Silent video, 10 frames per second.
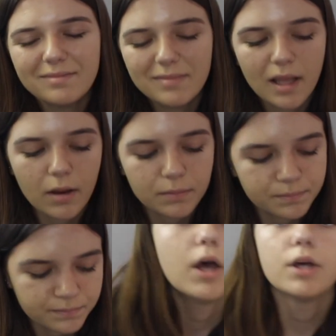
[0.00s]
no.
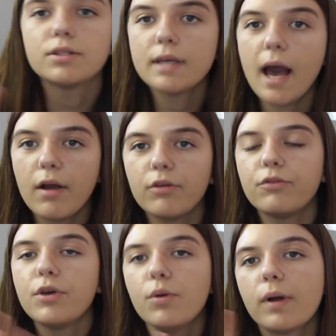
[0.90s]
So yeah, a
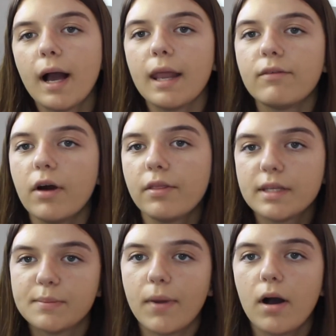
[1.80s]
review kind of on
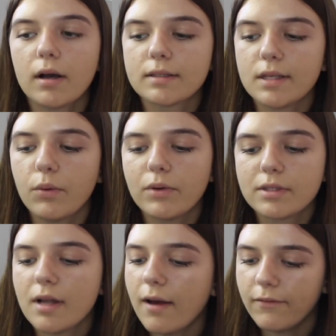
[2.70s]
this box. It
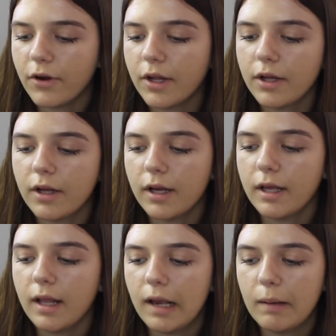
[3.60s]
was not very
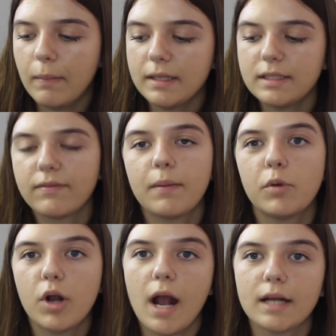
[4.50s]
good. My stuff came
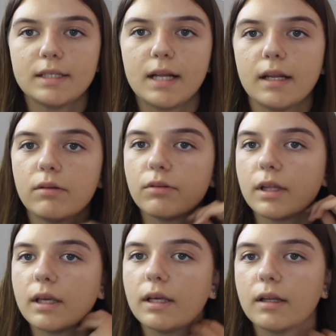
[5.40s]
cracked, and I didn't
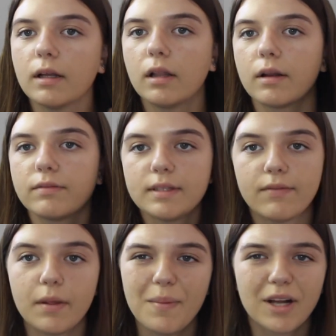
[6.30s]
really get a lot of
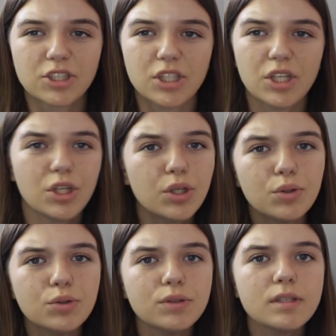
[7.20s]
stuff that I'm actually going to
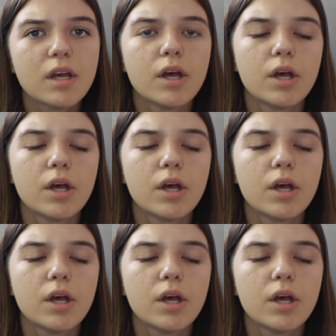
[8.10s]
use.